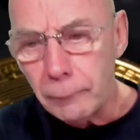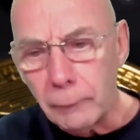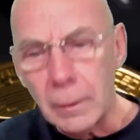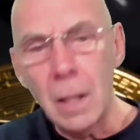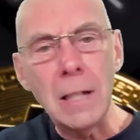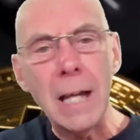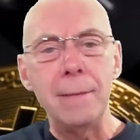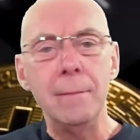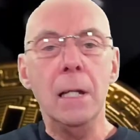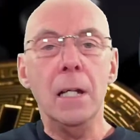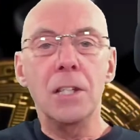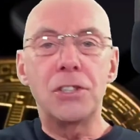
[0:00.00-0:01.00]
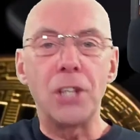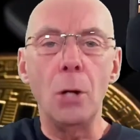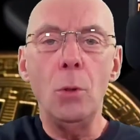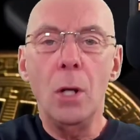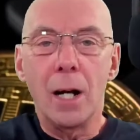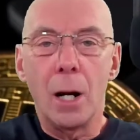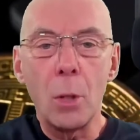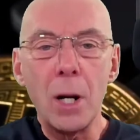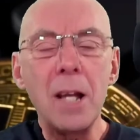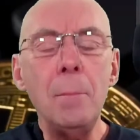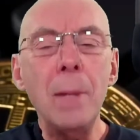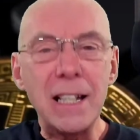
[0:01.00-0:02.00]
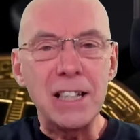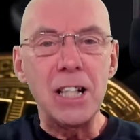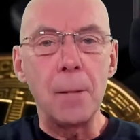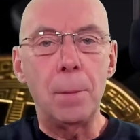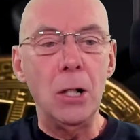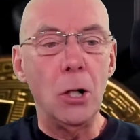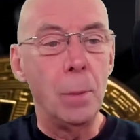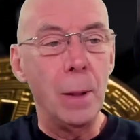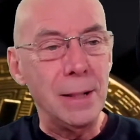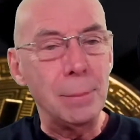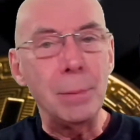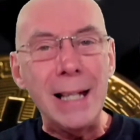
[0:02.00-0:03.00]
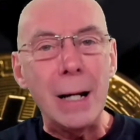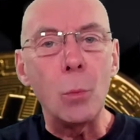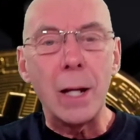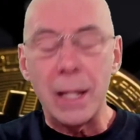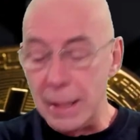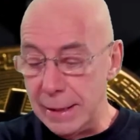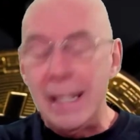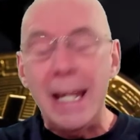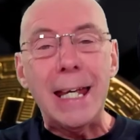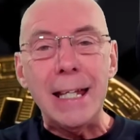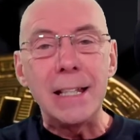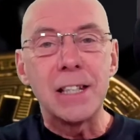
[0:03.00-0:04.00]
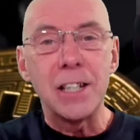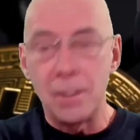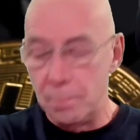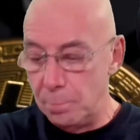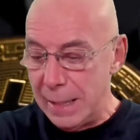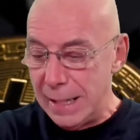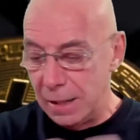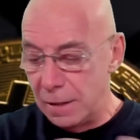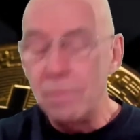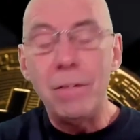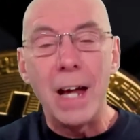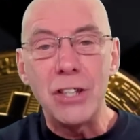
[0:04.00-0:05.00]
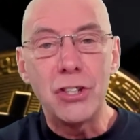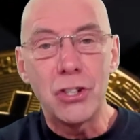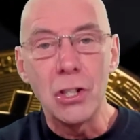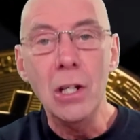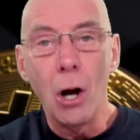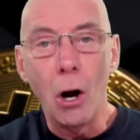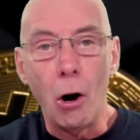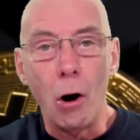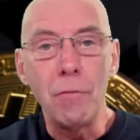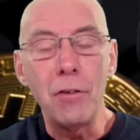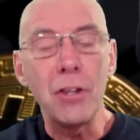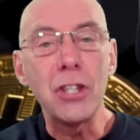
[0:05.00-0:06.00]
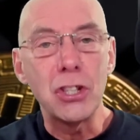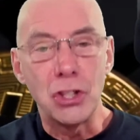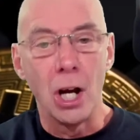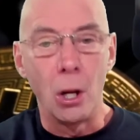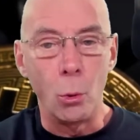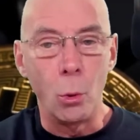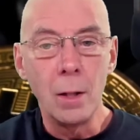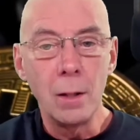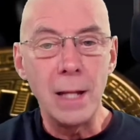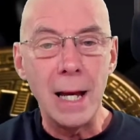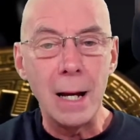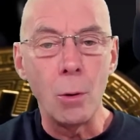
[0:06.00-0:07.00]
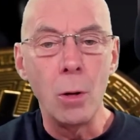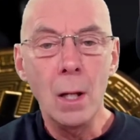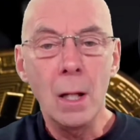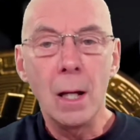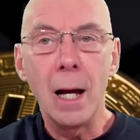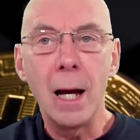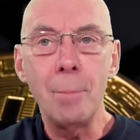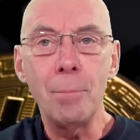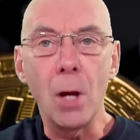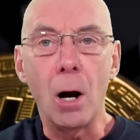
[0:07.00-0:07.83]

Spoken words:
Okay, so I wanted to mix it up a little bit, but now we're going to dig into the meat and veg of the show. Now, I'm